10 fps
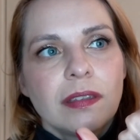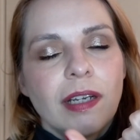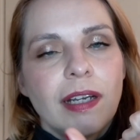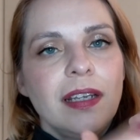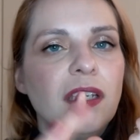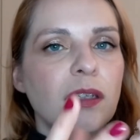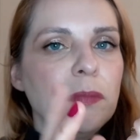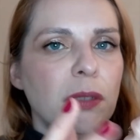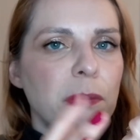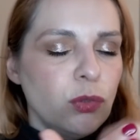kind of like
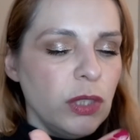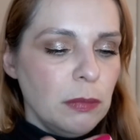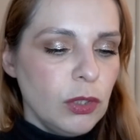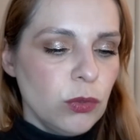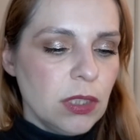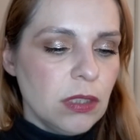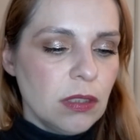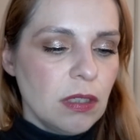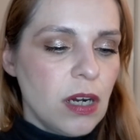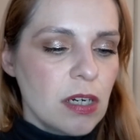I'm in between a
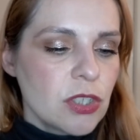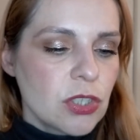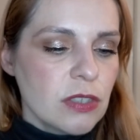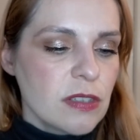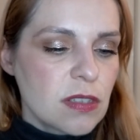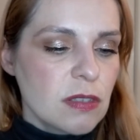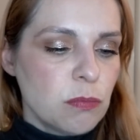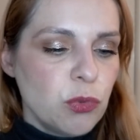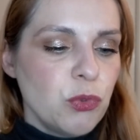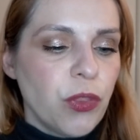harsh and a
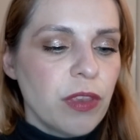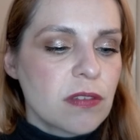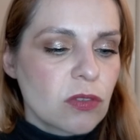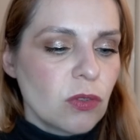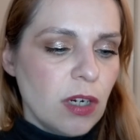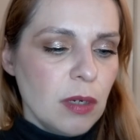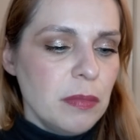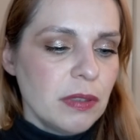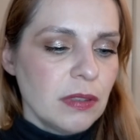smooth scrub.